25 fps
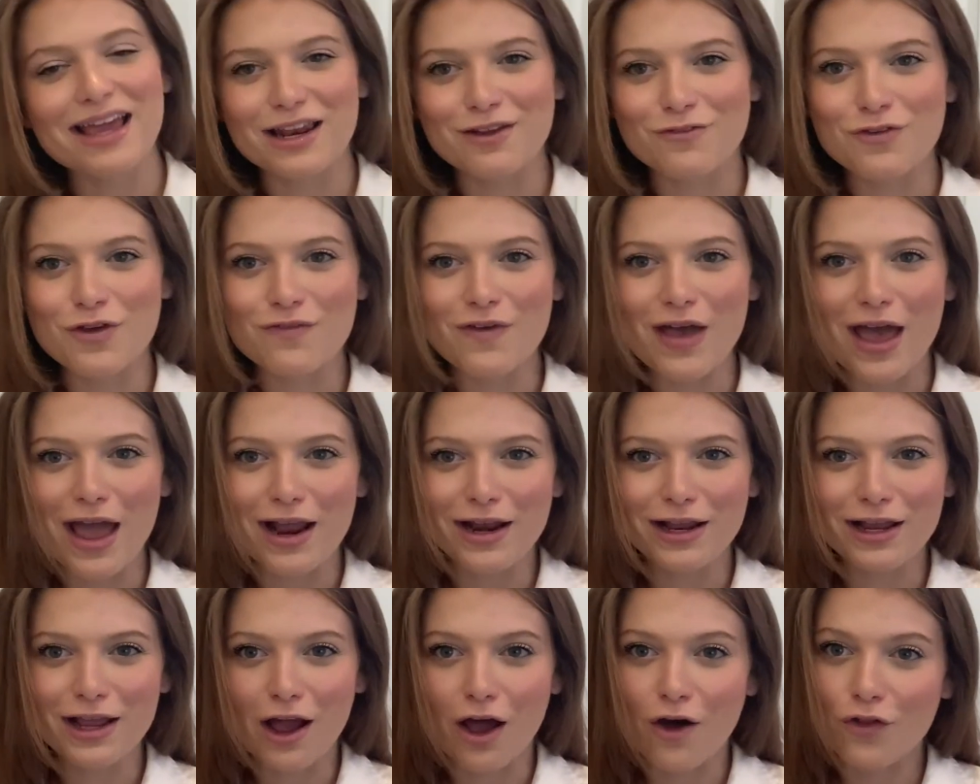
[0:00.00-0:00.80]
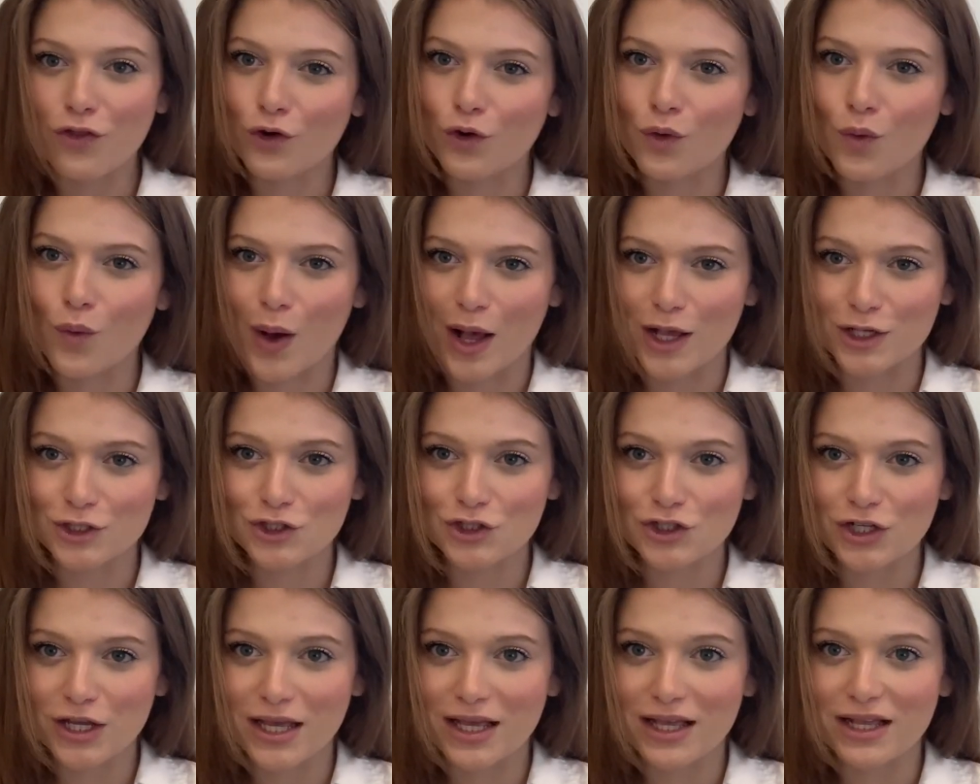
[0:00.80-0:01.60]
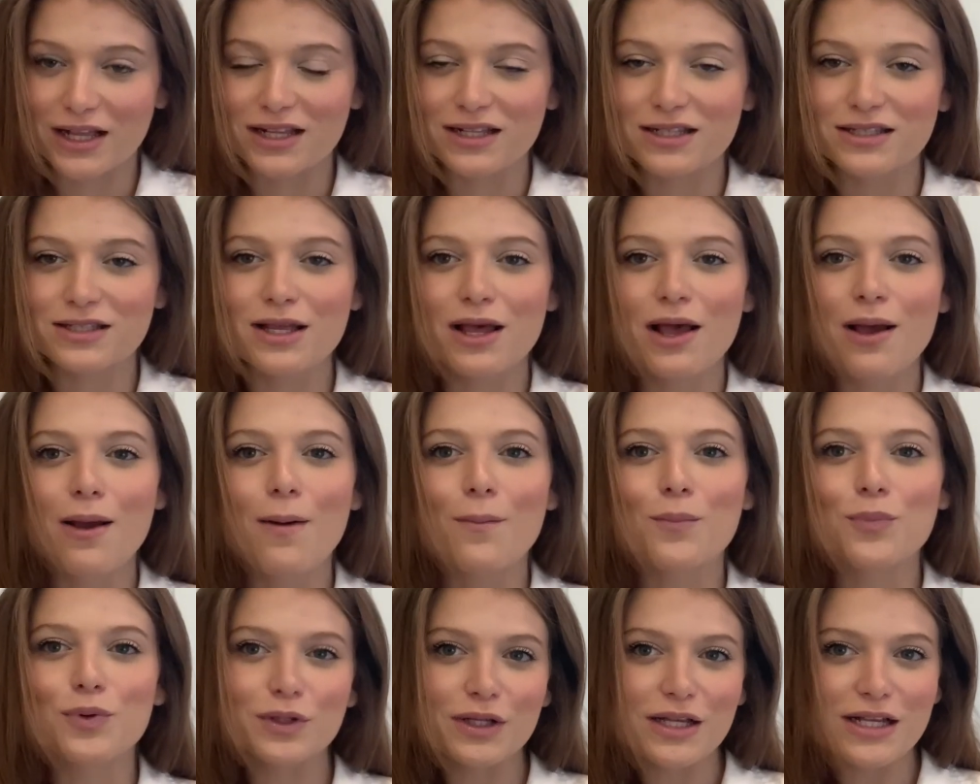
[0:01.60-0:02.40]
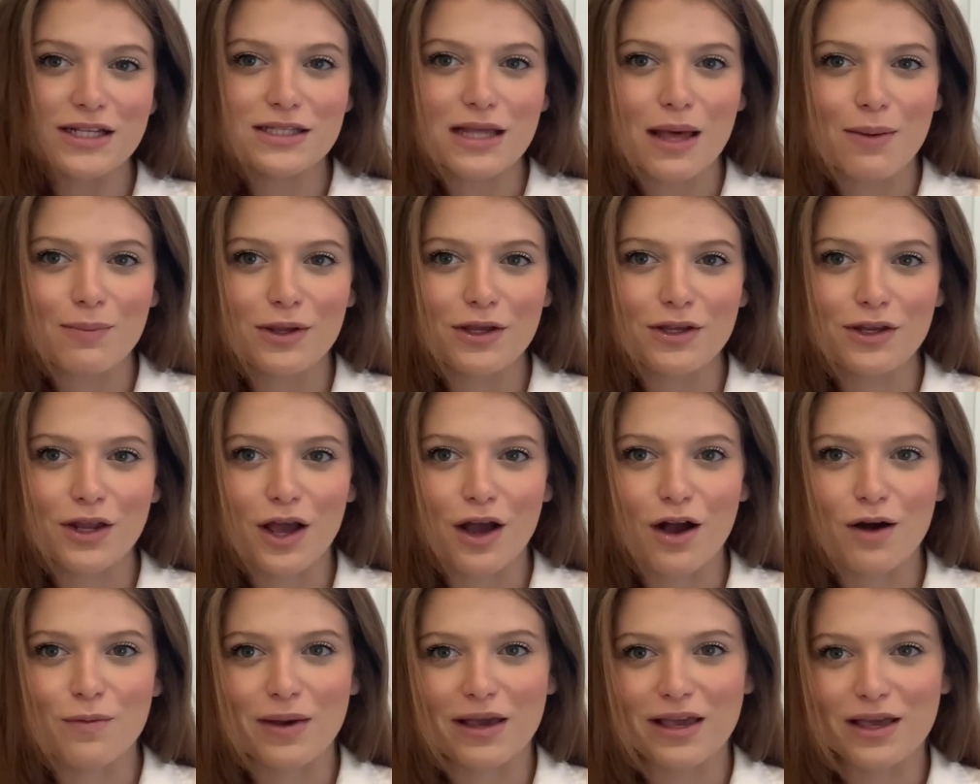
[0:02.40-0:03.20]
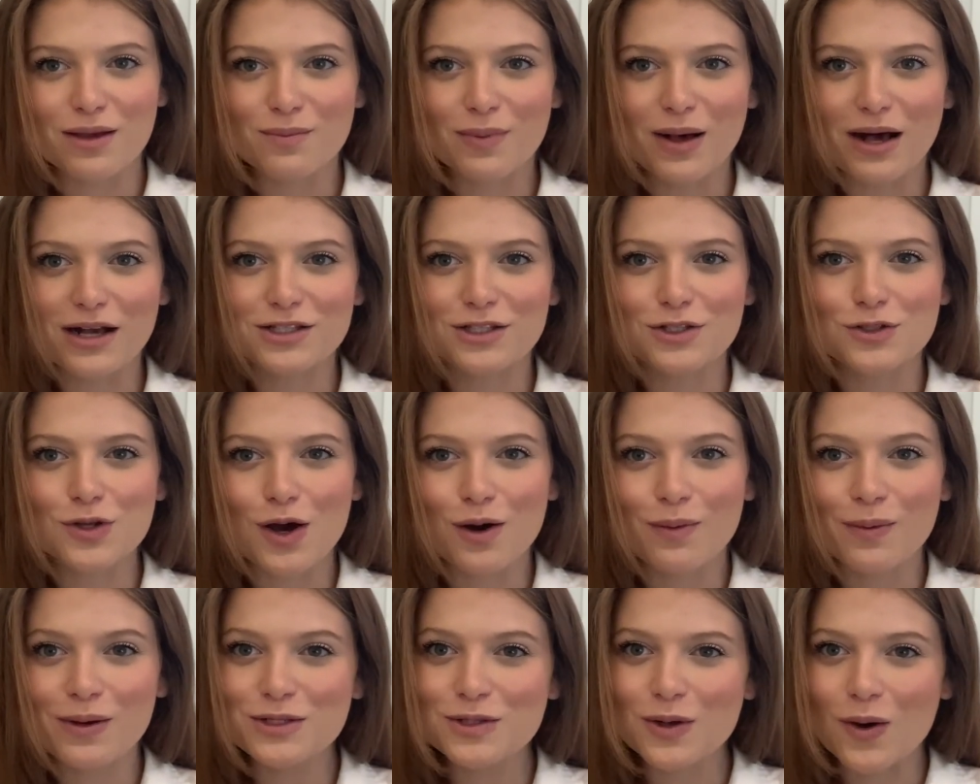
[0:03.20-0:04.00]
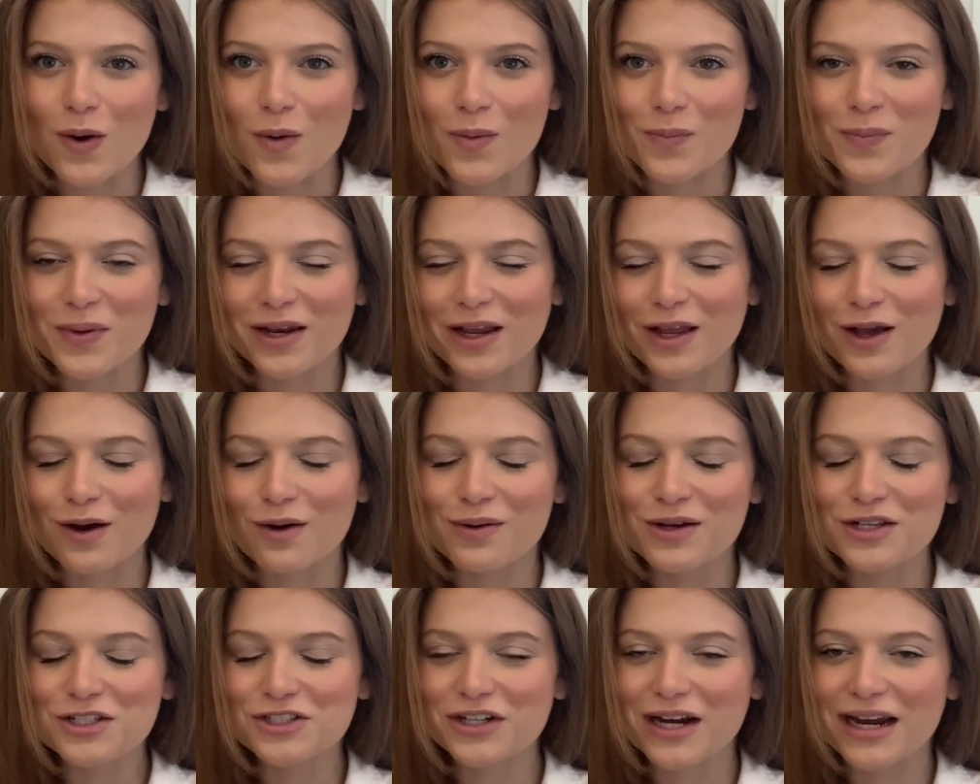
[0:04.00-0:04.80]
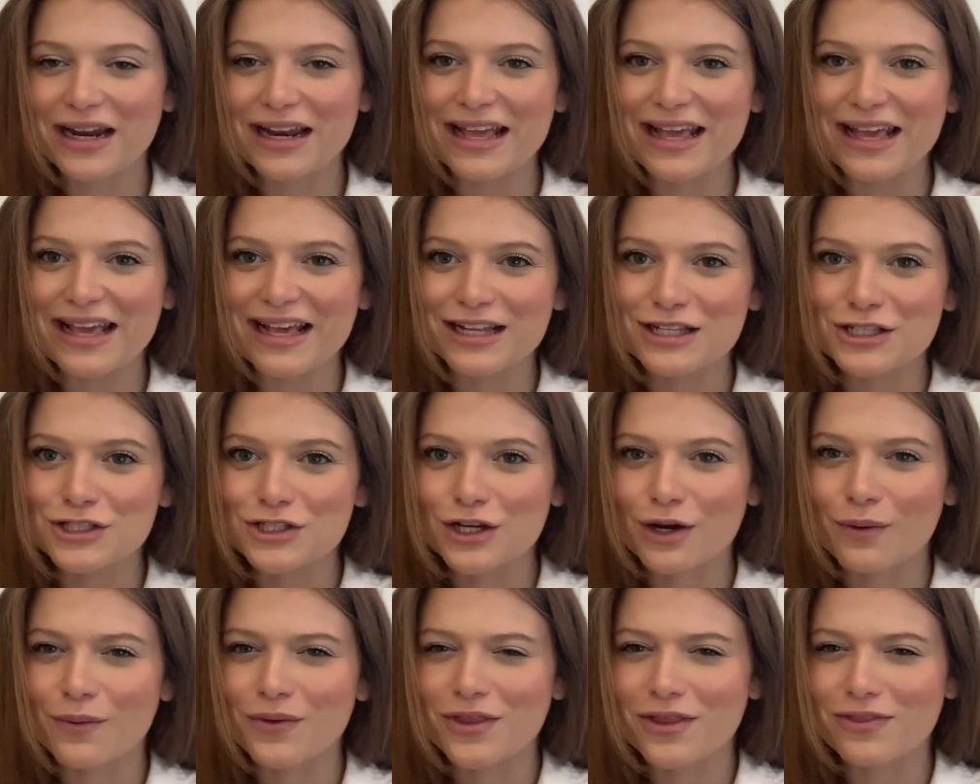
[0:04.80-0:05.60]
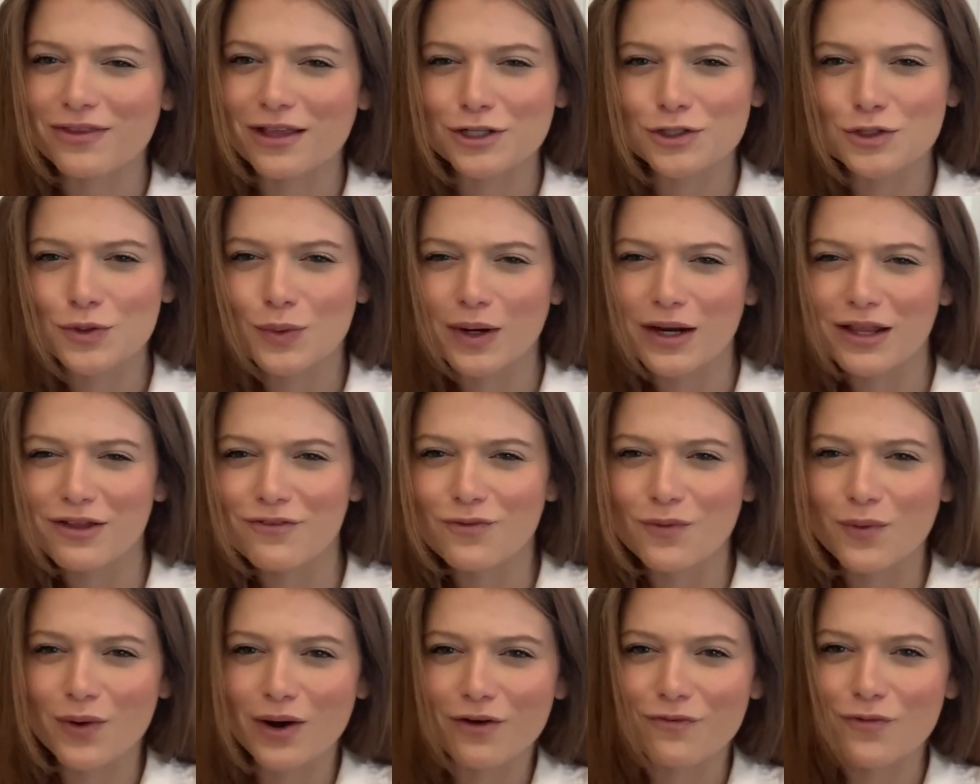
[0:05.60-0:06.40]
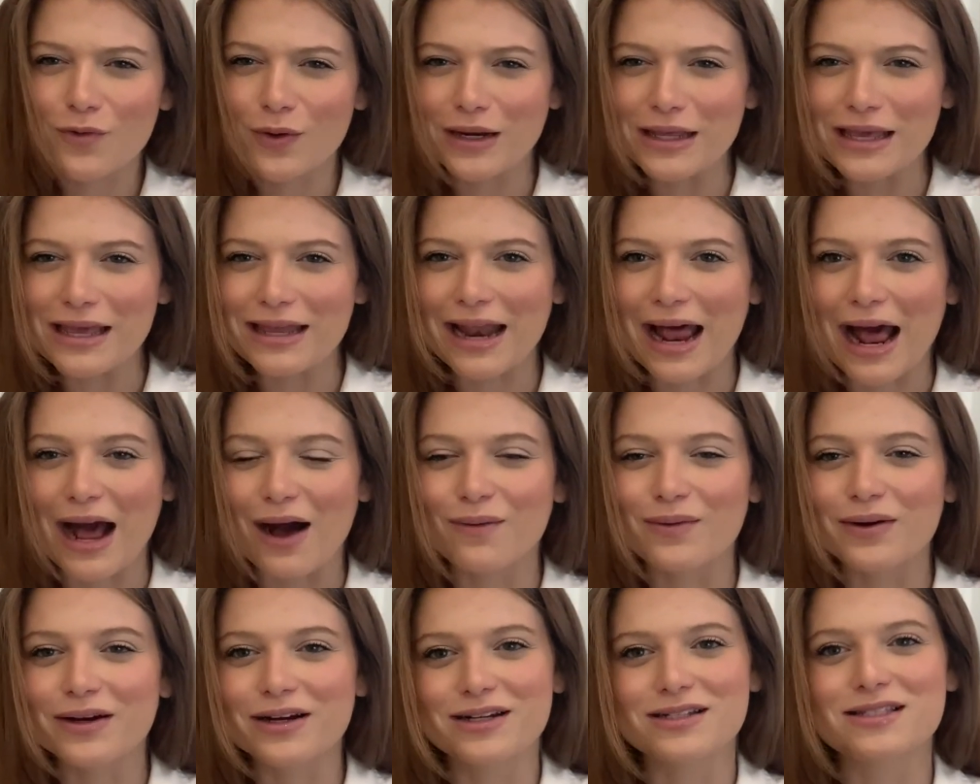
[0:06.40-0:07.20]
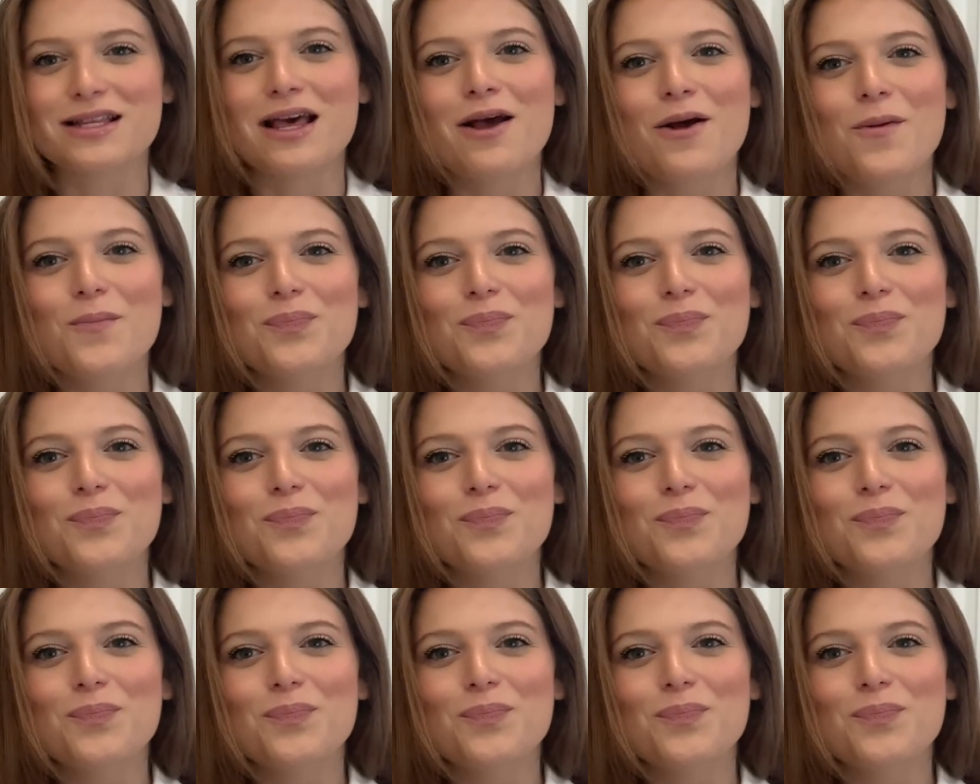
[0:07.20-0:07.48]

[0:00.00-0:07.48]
And if you have any other questions, please let me know. My inbox is always open. I always try to answer within like 24 48 hours.